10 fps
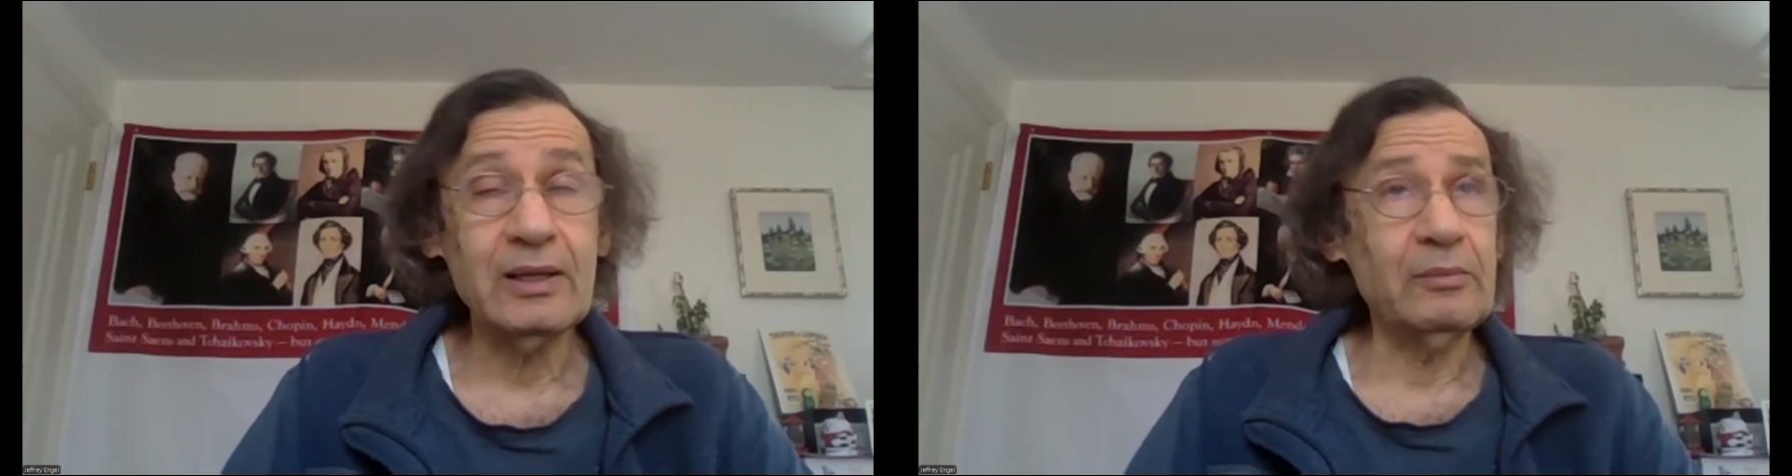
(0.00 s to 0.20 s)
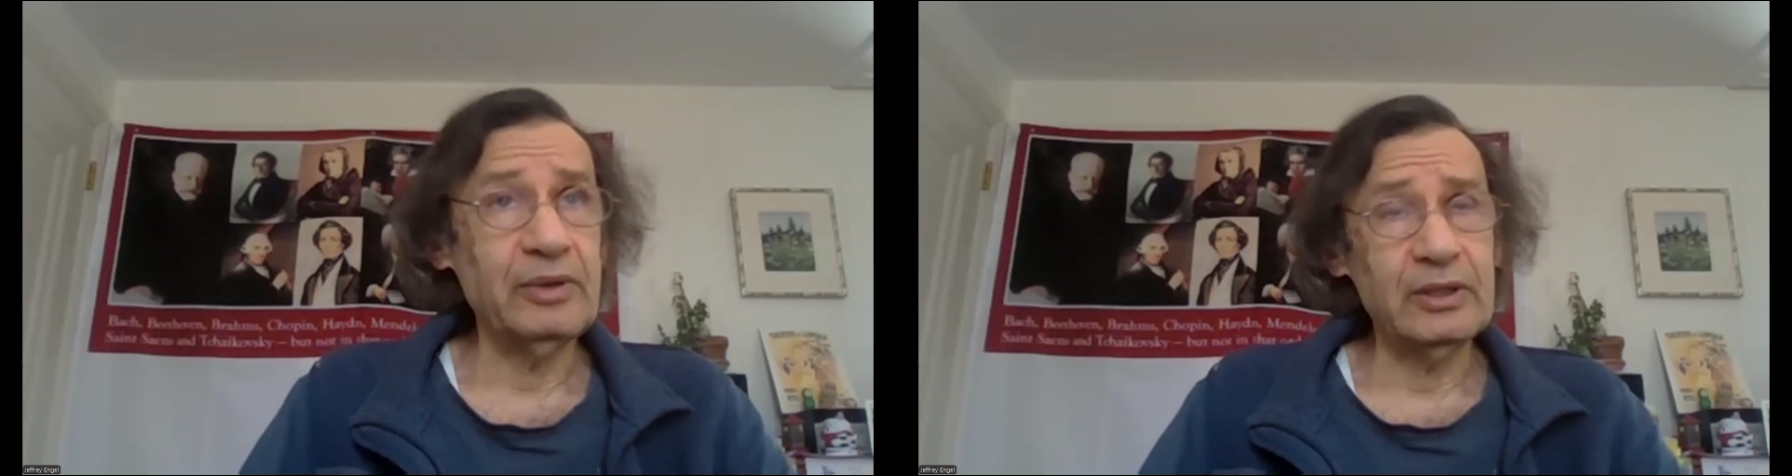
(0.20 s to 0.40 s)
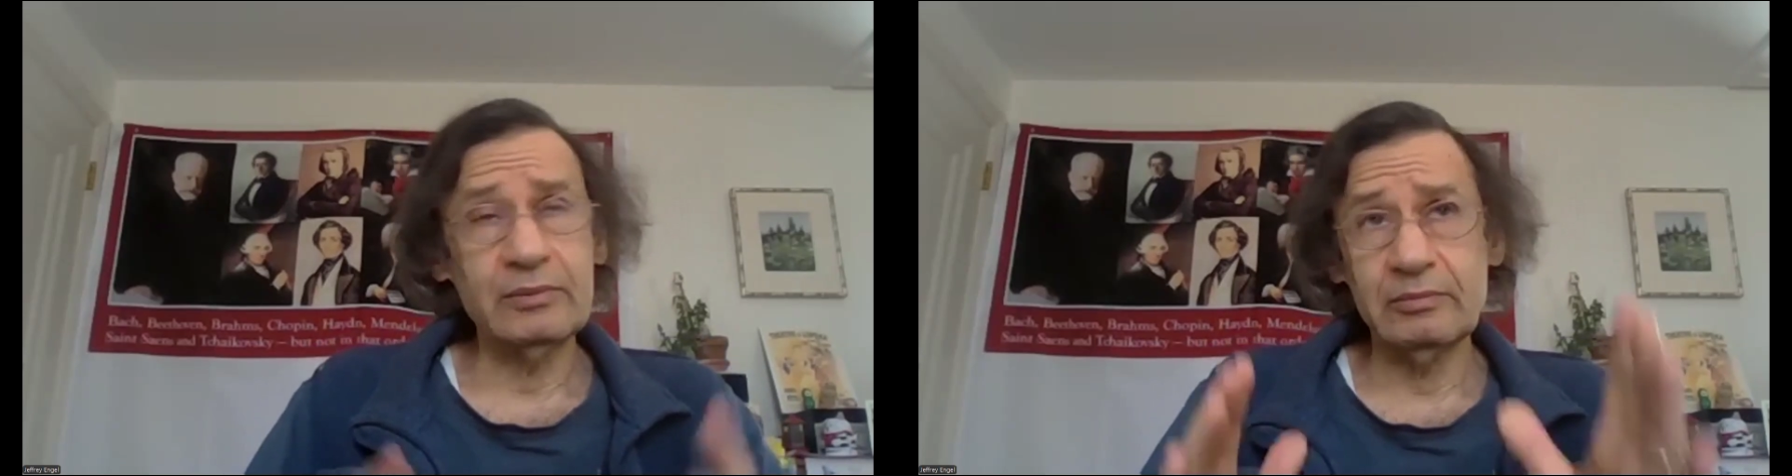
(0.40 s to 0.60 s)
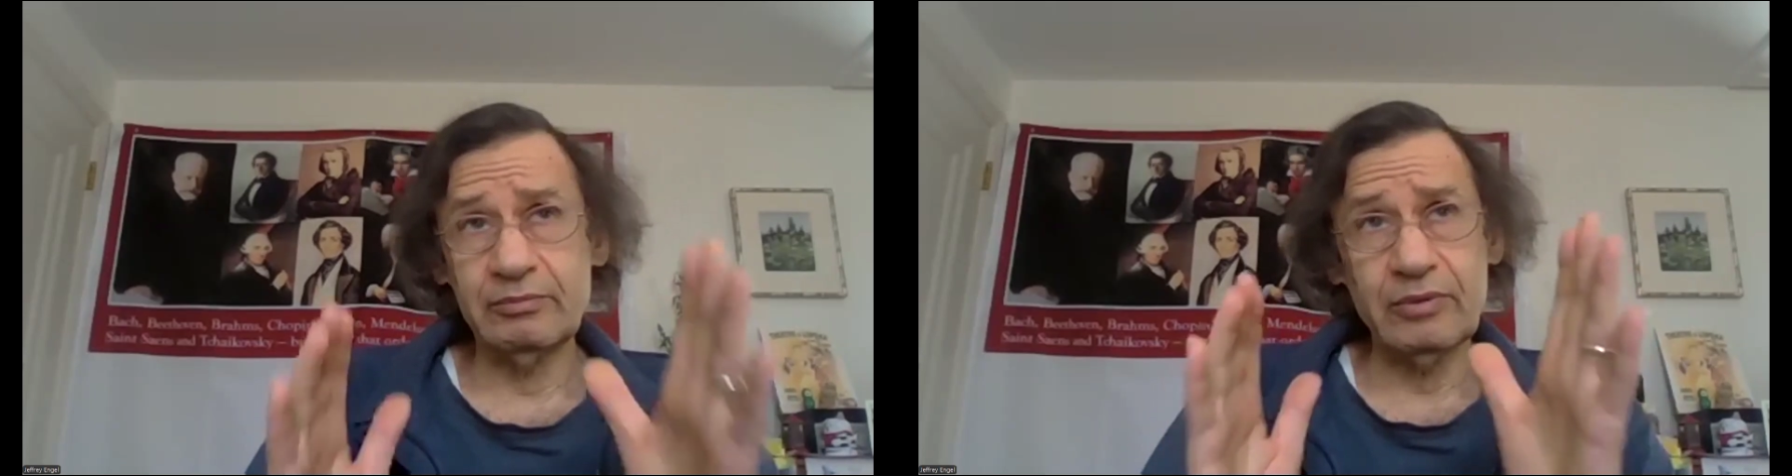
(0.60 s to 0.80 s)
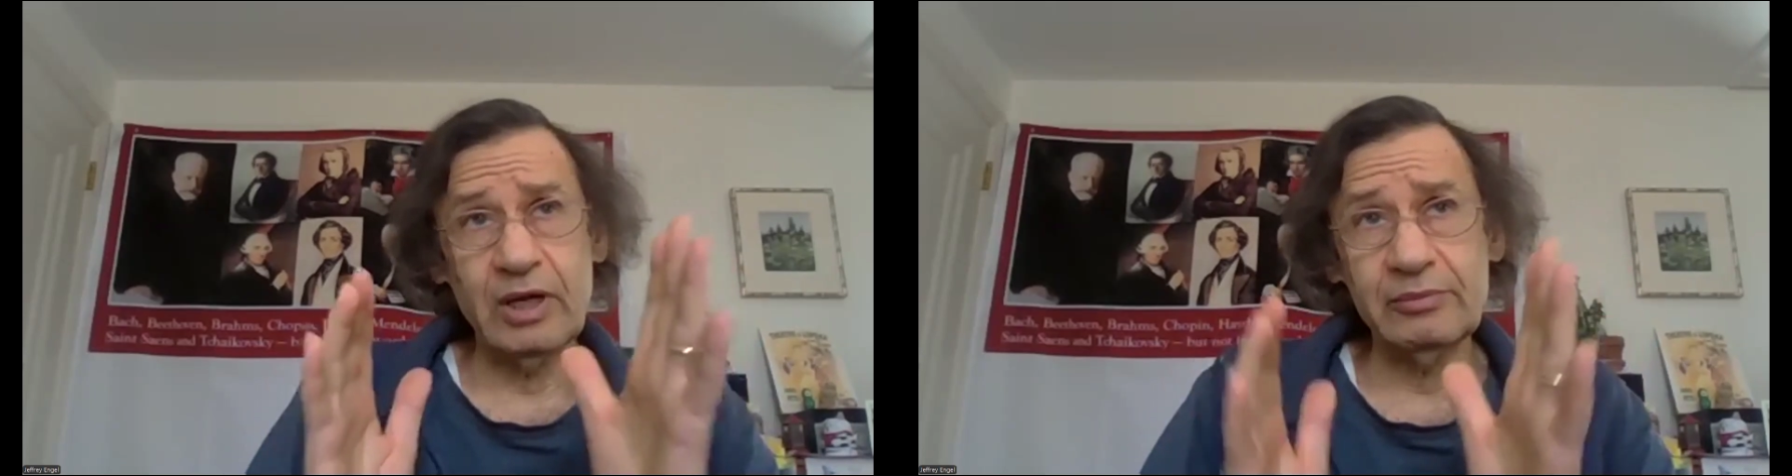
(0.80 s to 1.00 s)
But
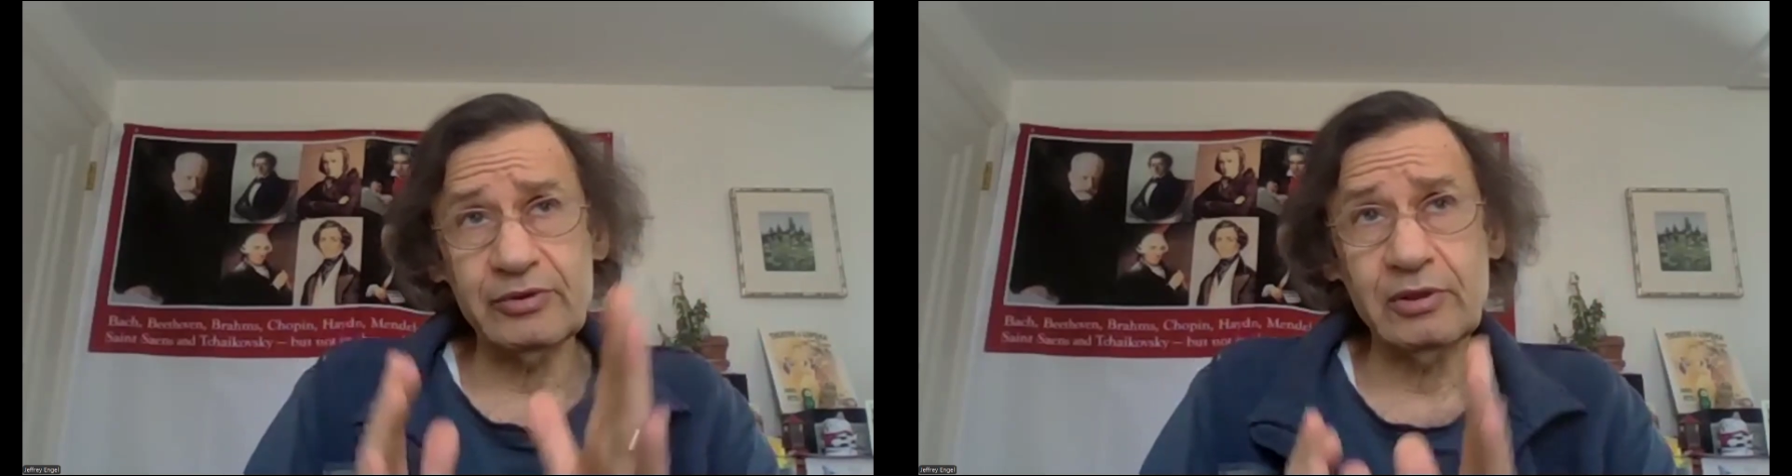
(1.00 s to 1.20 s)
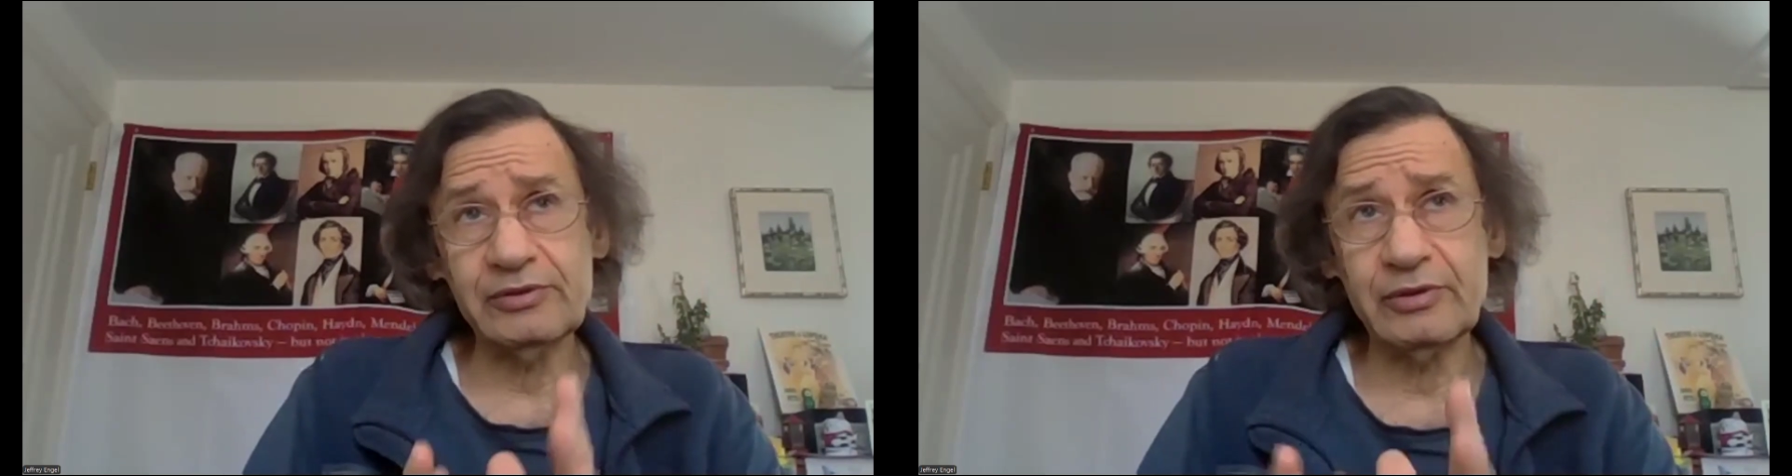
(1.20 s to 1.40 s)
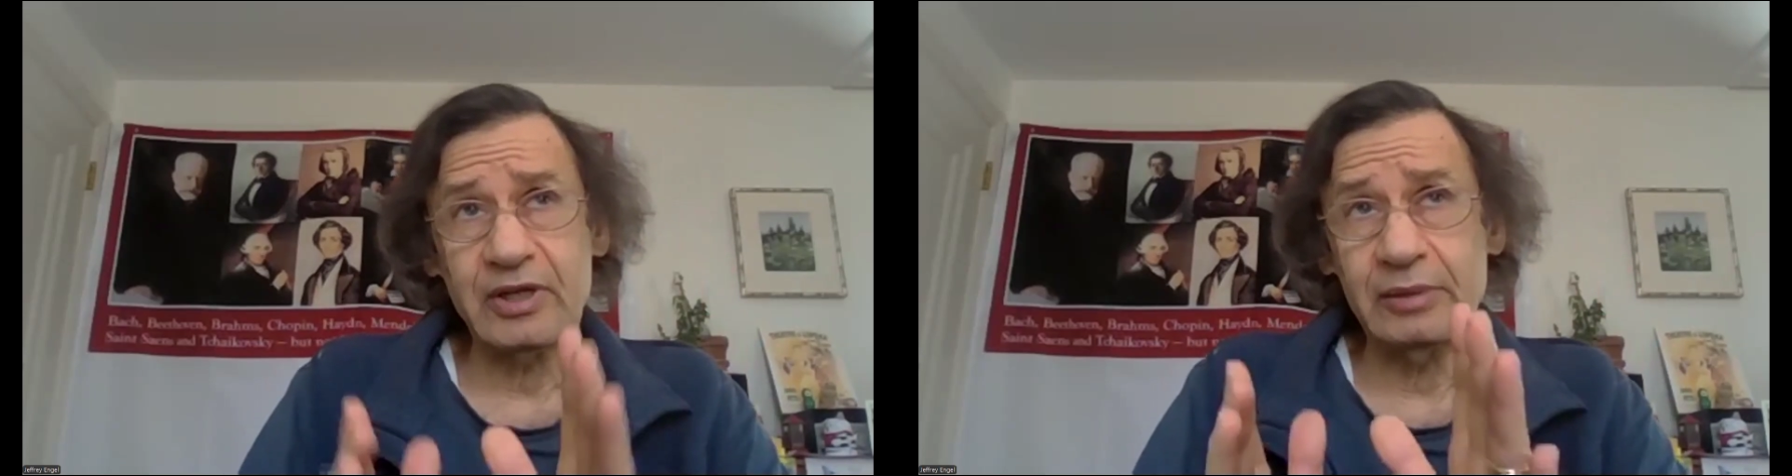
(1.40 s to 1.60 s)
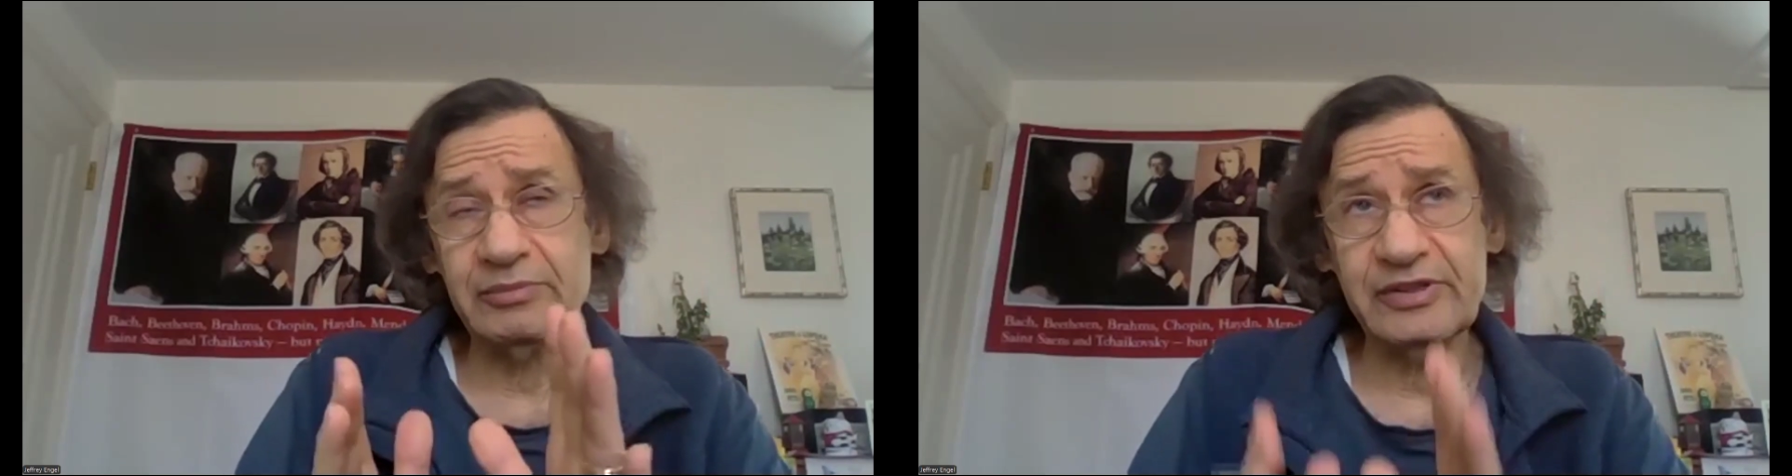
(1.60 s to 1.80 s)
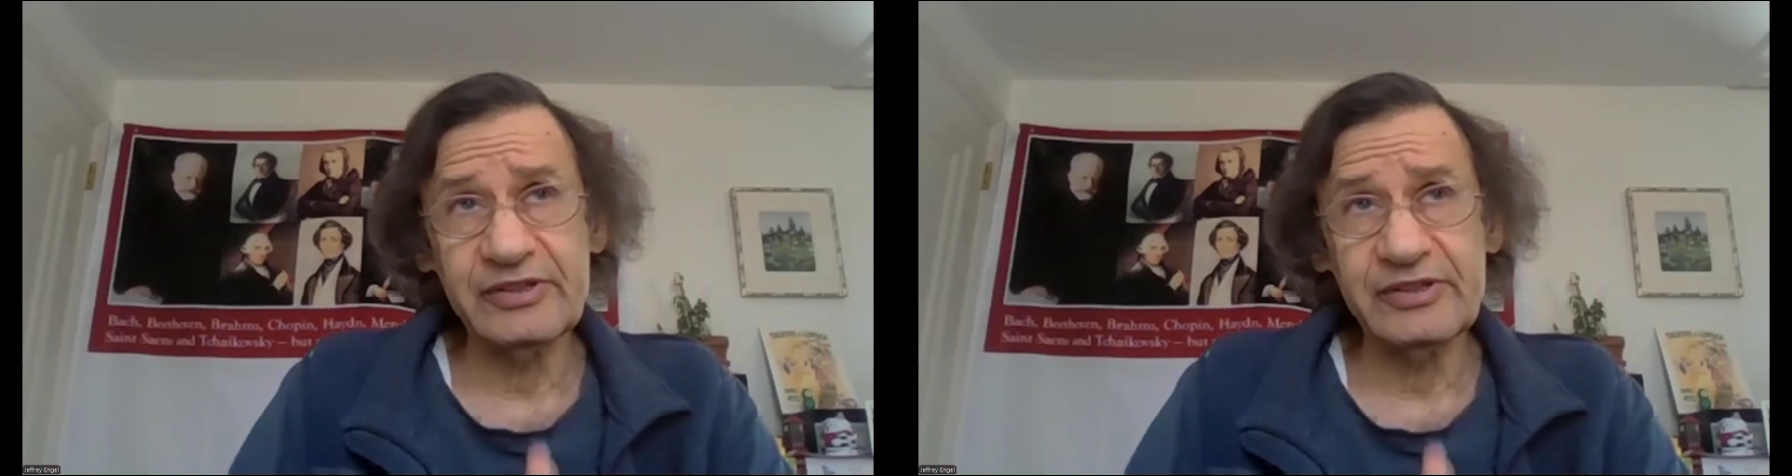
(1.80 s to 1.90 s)
Brahms also comes the